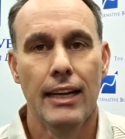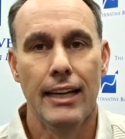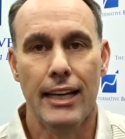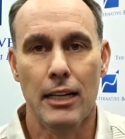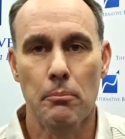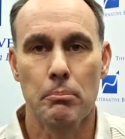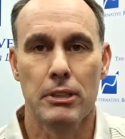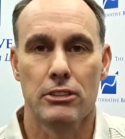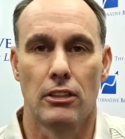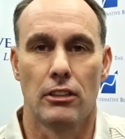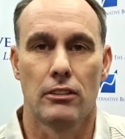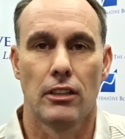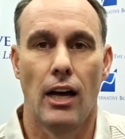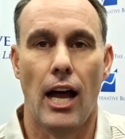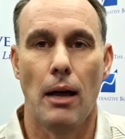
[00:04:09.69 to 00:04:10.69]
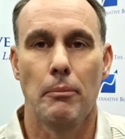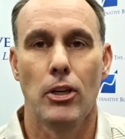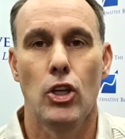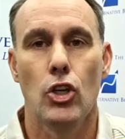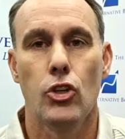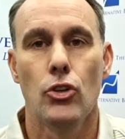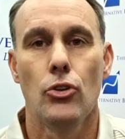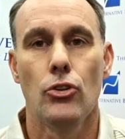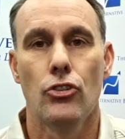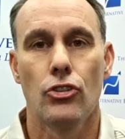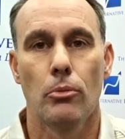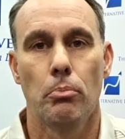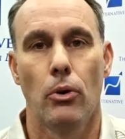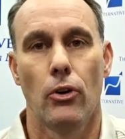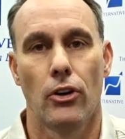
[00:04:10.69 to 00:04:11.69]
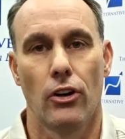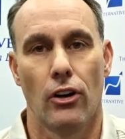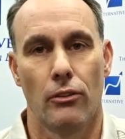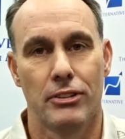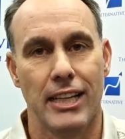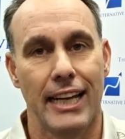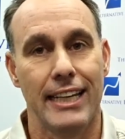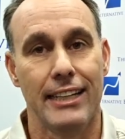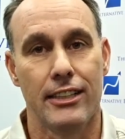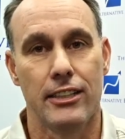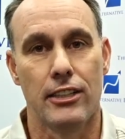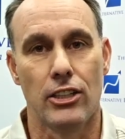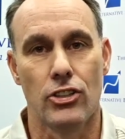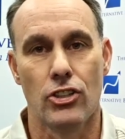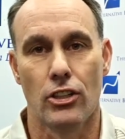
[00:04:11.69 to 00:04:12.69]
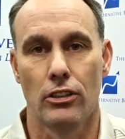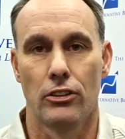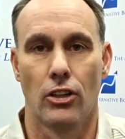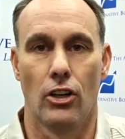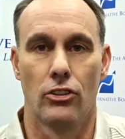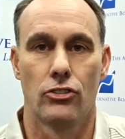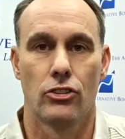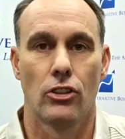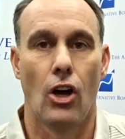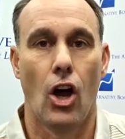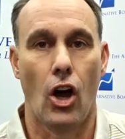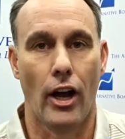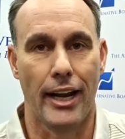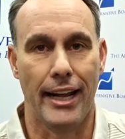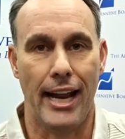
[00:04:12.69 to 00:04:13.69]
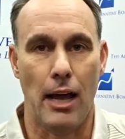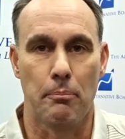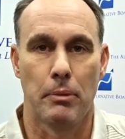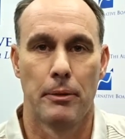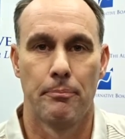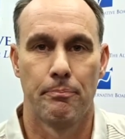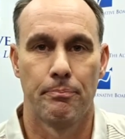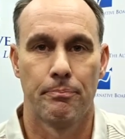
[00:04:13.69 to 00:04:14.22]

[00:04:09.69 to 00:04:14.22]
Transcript: In business, I'm a huge supporter of taking digital notes on an app.